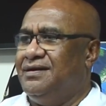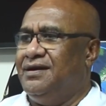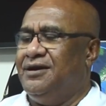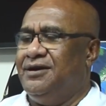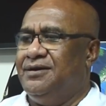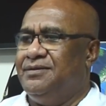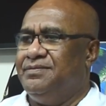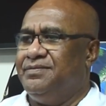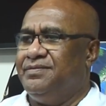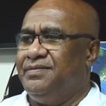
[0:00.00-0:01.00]

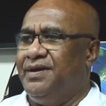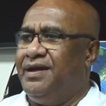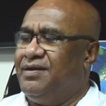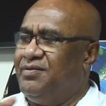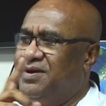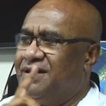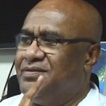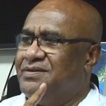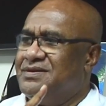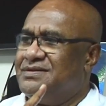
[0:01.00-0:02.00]
And what
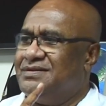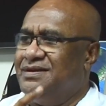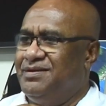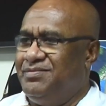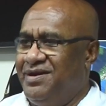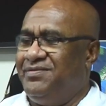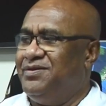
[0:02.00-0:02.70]
was, in my